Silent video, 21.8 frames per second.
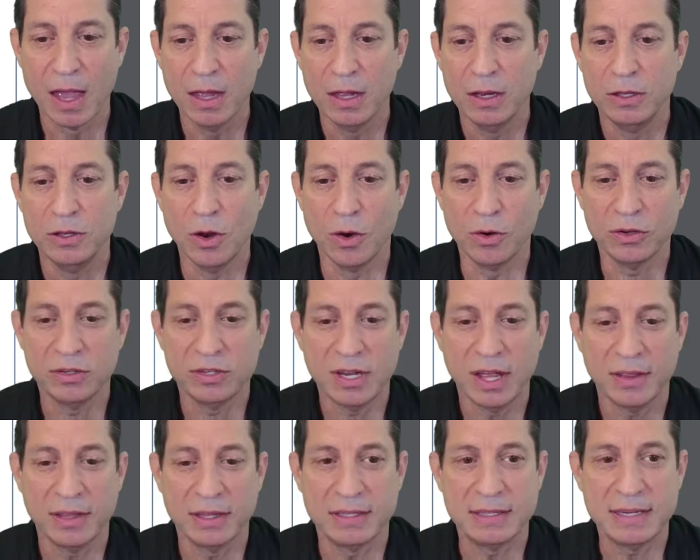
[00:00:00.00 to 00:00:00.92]
Notice how
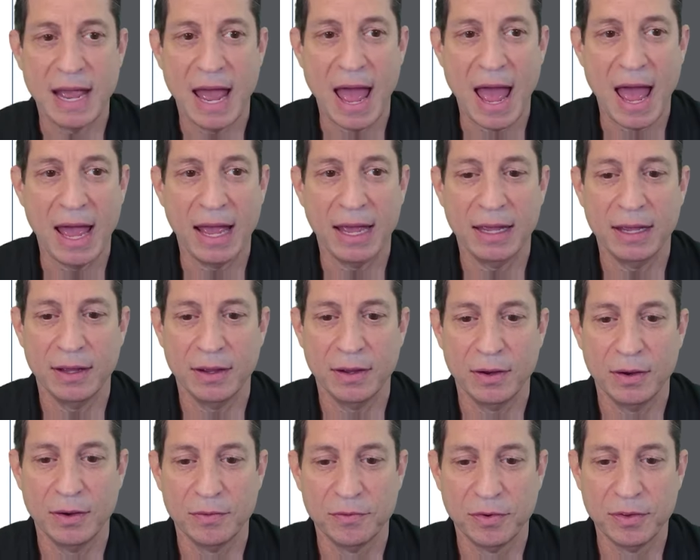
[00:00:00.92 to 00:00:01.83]
the tag
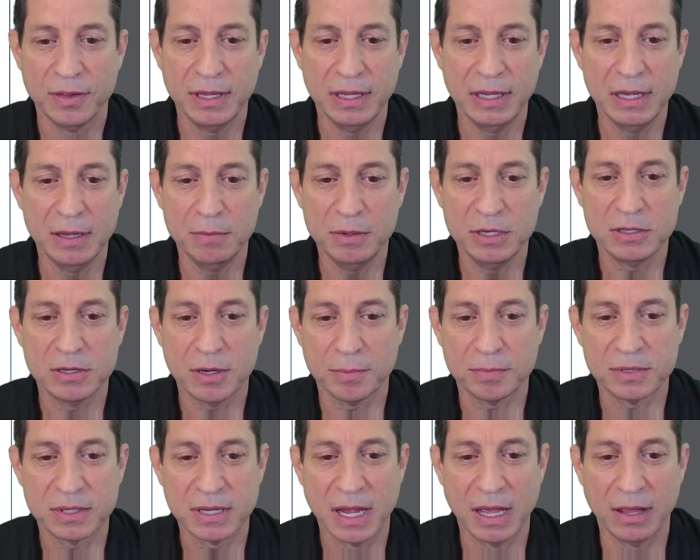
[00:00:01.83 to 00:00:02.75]
for the image
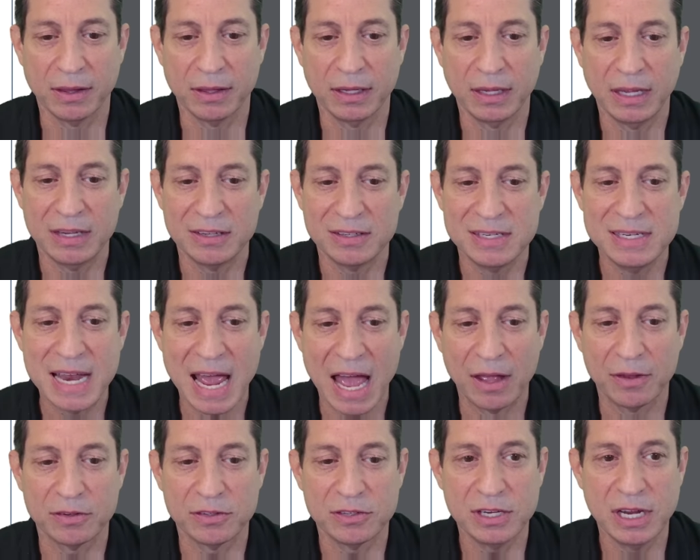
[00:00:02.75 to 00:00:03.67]
upscaling has now
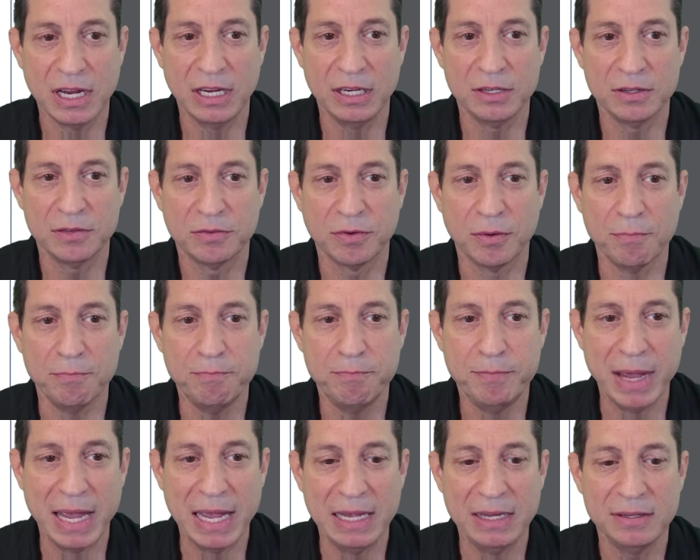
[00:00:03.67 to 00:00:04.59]
changed from
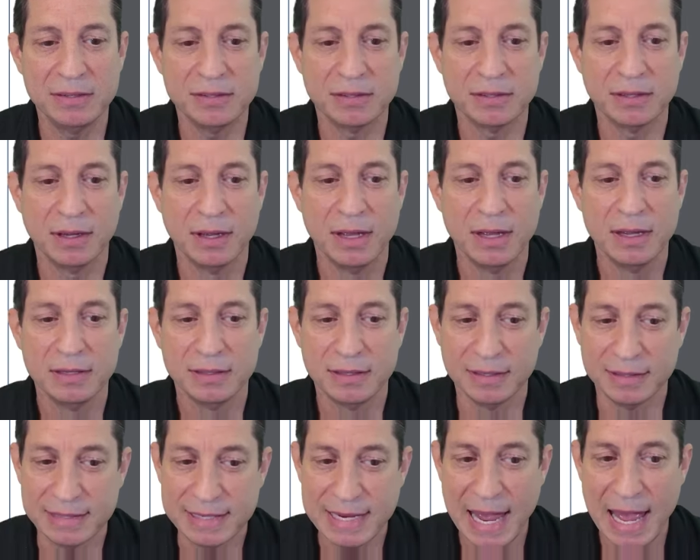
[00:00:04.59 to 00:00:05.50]
base to
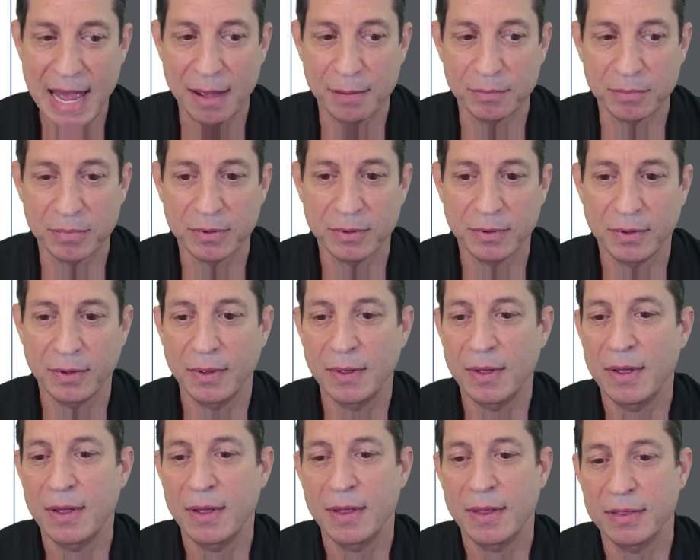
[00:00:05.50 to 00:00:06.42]
temp.
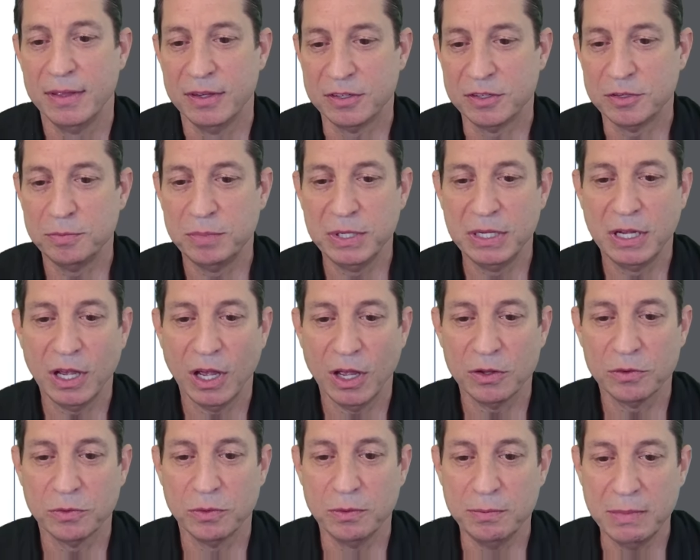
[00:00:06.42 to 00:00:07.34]
This is
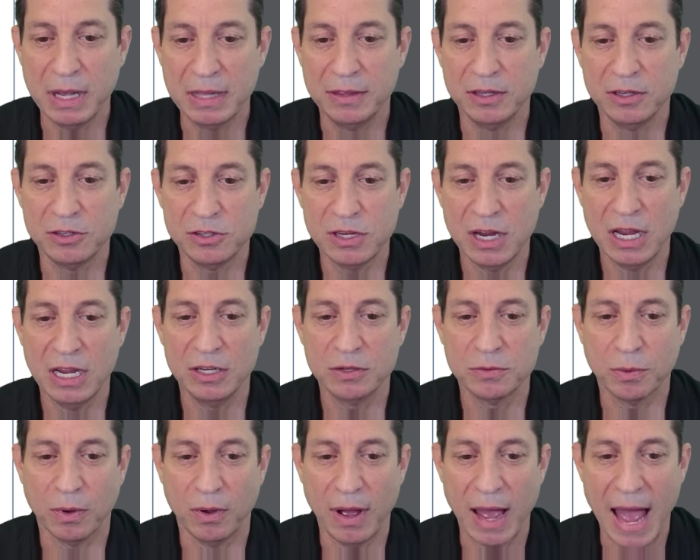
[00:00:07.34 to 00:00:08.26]
because we made the change
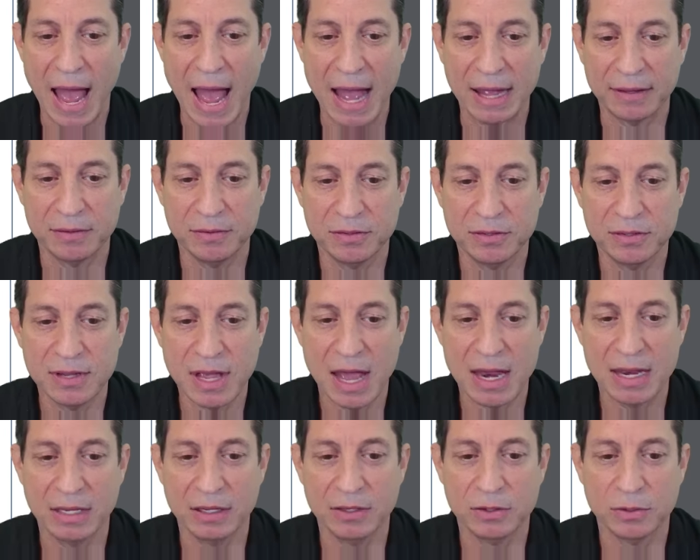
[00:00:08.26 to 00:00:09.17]
while active
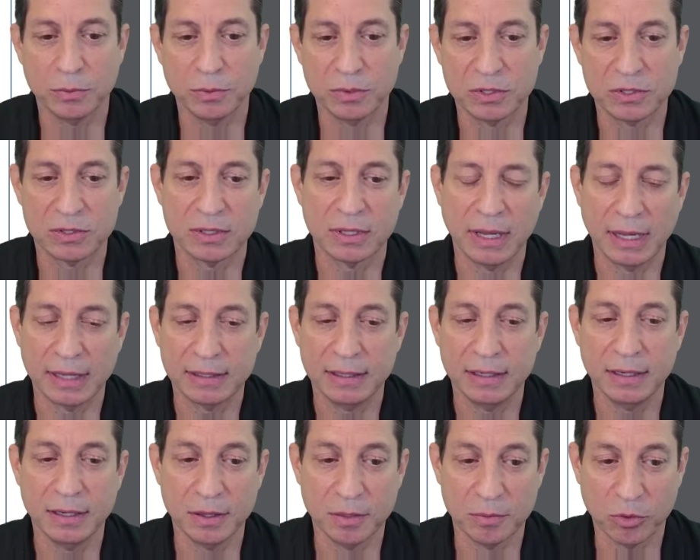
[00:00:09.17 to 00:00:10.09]
settings was selected
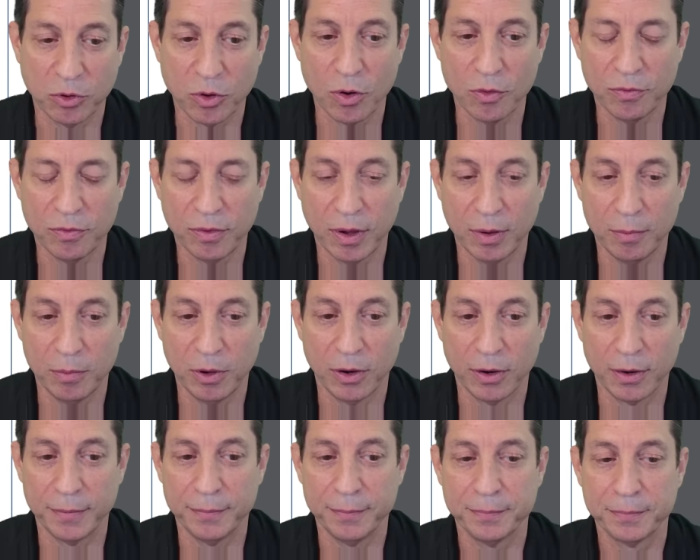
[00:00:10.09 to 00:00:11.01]
in the profile bar.